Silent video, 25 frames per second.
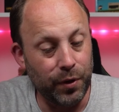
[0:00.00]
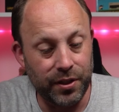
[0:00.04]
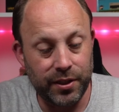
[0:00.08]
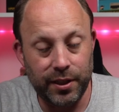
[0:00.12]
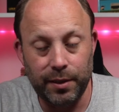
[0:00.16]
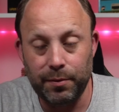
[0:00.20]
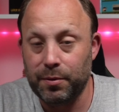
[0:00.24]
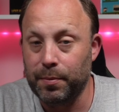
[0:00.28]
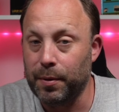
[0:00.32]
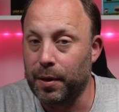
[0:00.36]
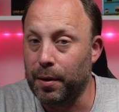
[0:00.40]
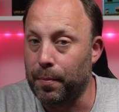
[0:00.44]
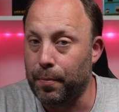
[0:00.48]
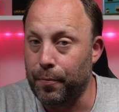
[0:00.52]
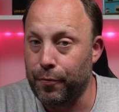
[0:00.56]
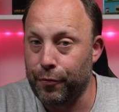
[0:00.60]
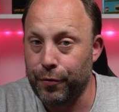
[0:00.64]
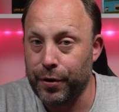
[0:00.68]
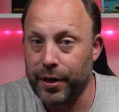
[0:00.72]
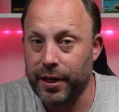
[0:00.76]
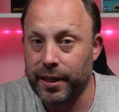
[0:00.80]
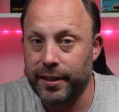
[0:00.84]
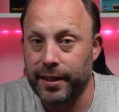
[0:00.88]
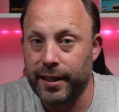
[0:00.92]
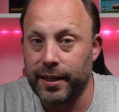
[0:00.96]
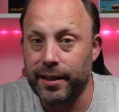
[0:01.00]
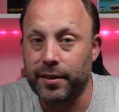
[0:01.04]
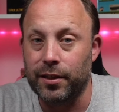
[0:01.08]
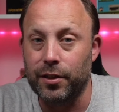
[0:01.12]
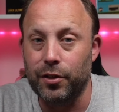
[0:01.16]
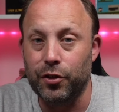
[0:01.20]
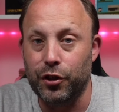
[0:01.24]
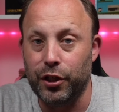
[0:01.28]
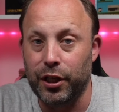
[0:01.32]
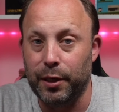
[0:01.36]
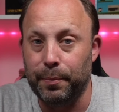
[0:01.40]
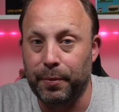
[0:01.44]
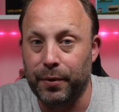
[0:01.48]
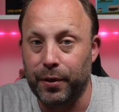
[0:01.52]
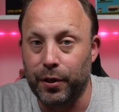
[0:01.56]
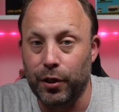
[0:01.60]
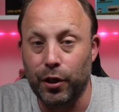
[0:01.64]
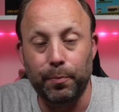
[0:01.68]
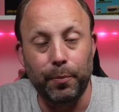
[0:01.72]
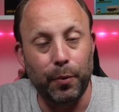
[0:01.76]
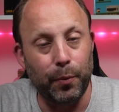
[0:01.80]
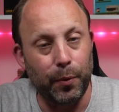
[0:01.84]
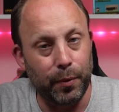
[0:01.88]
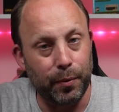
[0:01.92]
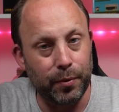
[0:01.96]
seems to be a pretty decent GPU,
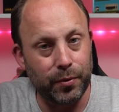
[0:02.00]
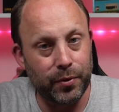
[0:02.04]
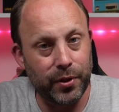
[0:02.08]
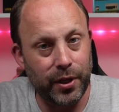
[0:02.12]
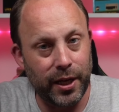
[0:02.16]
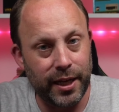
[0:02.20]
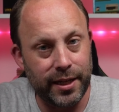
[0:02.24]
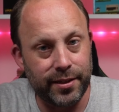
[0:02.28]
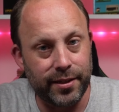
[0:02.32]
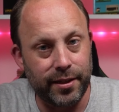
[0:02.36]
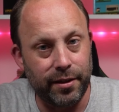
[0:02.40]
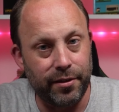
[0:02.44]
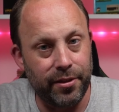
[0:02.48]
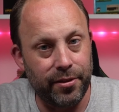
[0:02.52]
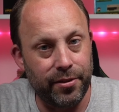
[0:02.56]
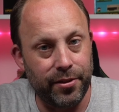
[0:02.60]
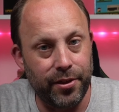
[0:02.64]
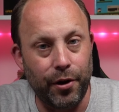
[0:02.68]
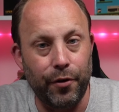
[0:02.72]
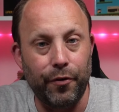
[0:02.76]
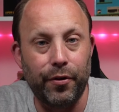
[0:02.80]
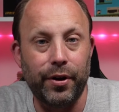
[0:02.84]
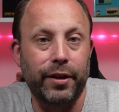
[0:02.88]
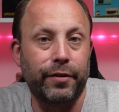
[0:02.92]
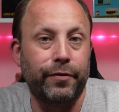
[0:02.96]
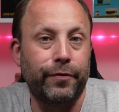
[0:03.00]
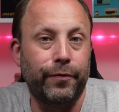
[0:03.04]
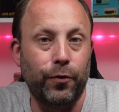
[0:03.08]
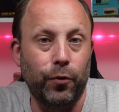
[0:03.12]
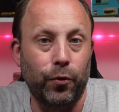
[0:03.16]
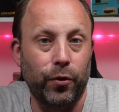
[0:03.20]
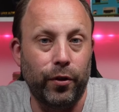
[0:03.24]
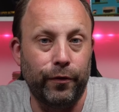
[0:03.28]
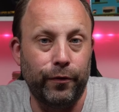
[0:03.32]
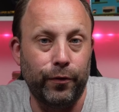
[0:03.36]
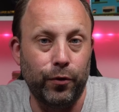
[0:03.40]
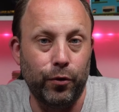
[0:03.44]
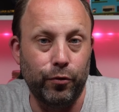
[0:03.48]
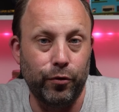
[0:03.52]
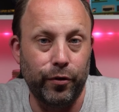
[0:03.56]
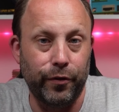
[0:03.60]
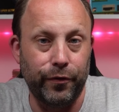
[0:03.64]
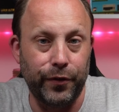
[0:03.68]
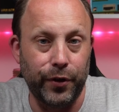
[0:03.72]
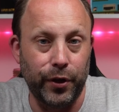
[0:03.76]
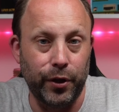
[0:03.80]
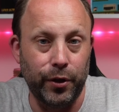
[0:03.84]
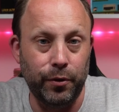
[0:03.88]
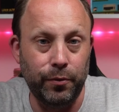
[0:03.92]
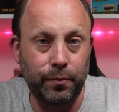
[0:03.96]
but we will test that thoroughly for the full
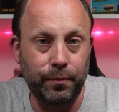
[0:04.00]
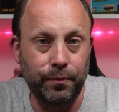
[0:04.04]
review.